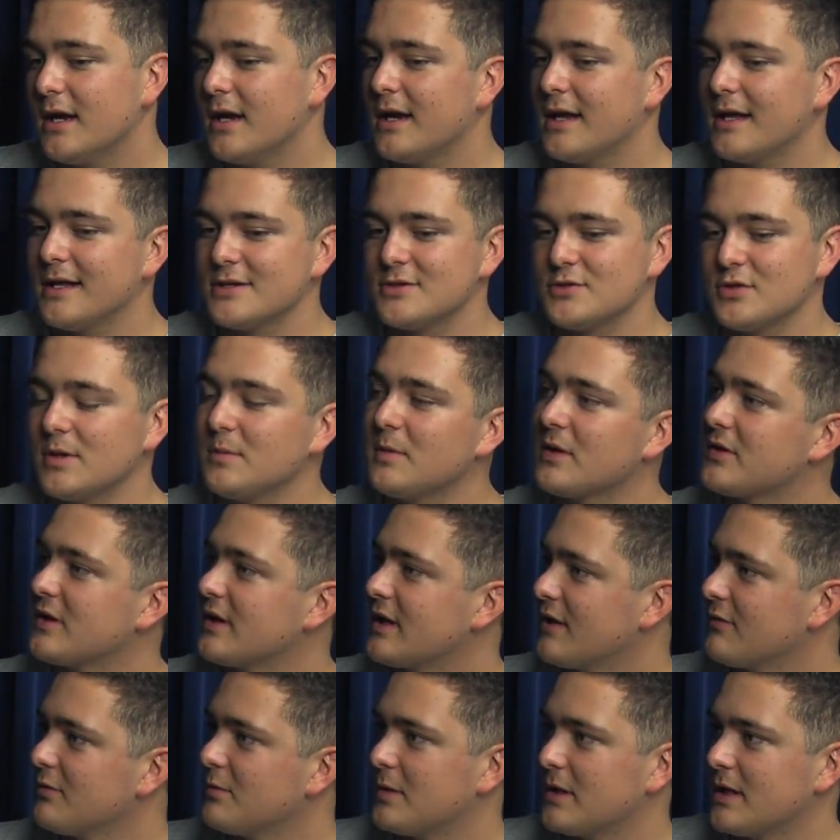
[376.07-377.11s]
And a dream, I think
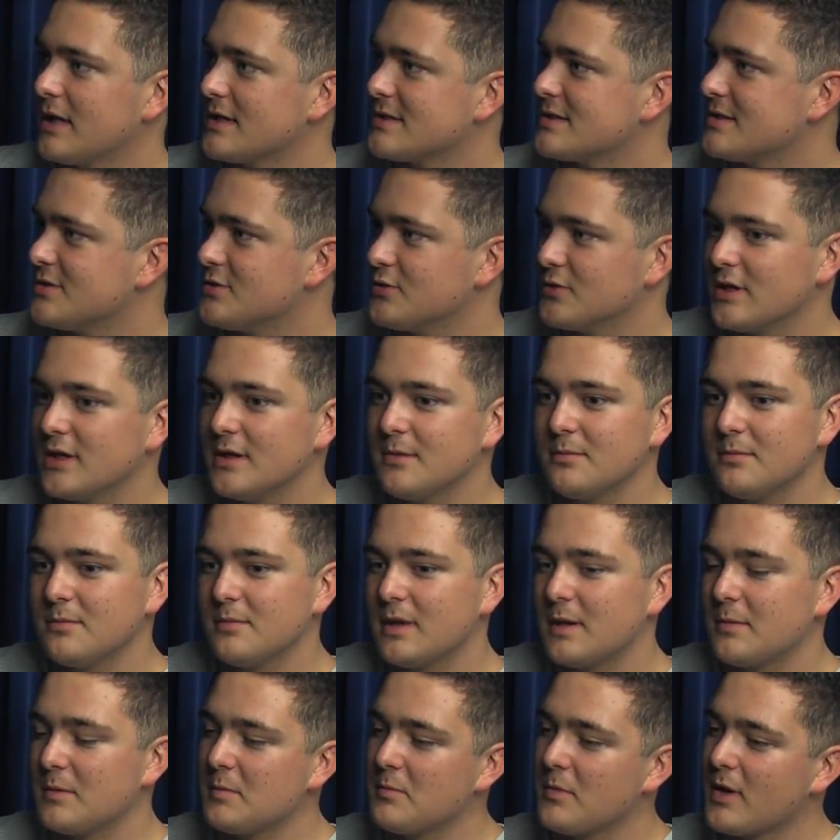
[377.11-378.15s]
everybody has a dream.
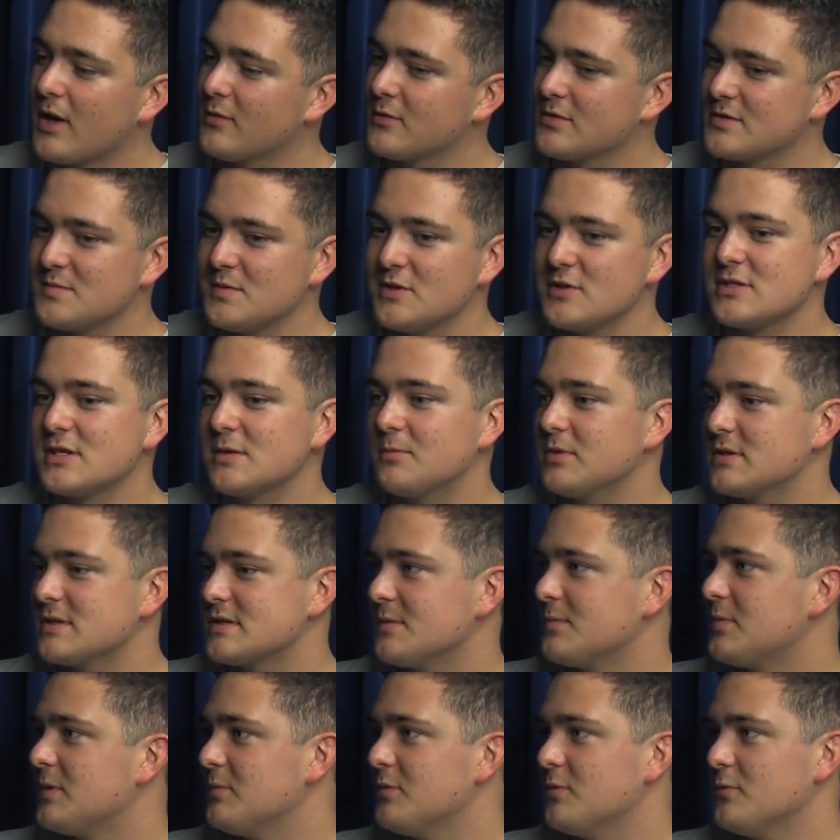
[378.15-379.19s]
I mean, mine was music, but
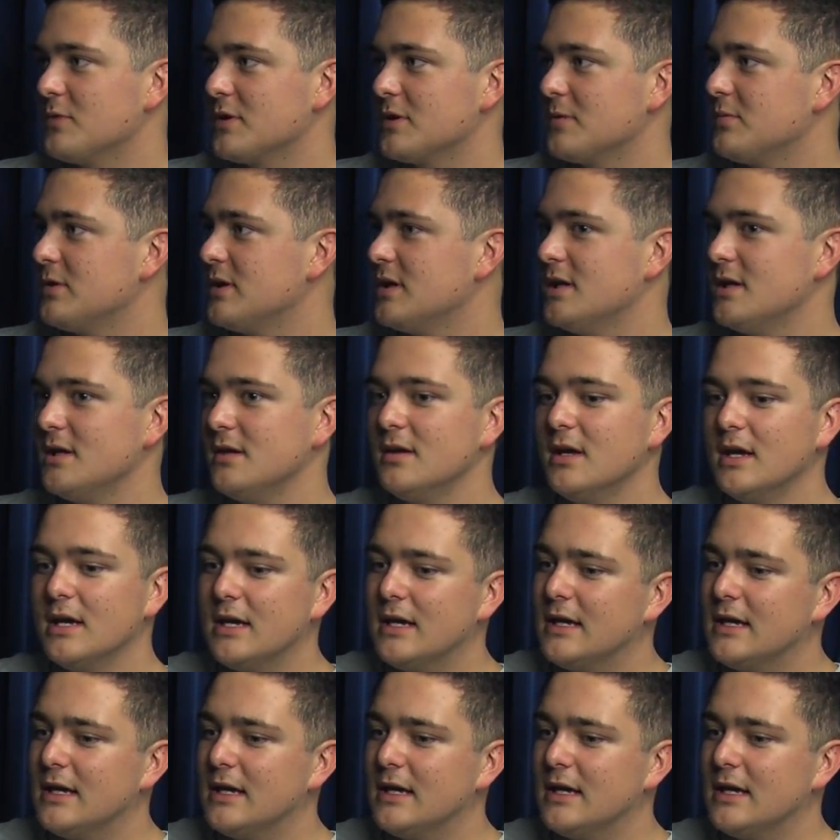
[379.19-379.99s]
some people want to be